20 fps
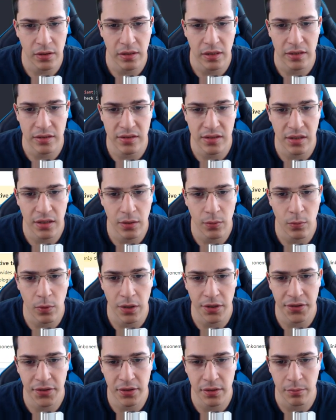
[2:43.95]
let's see
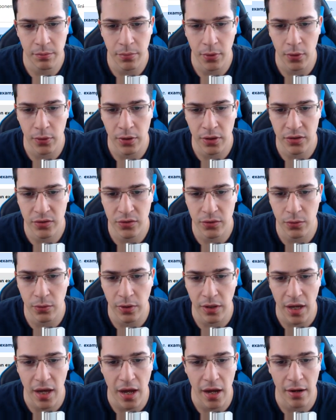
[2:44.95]
what components do
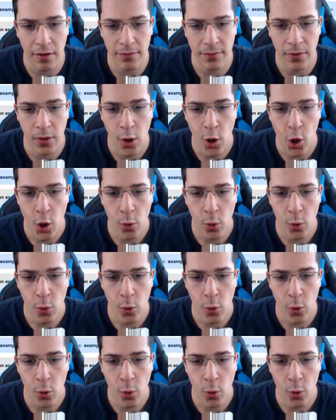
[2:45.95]
we have.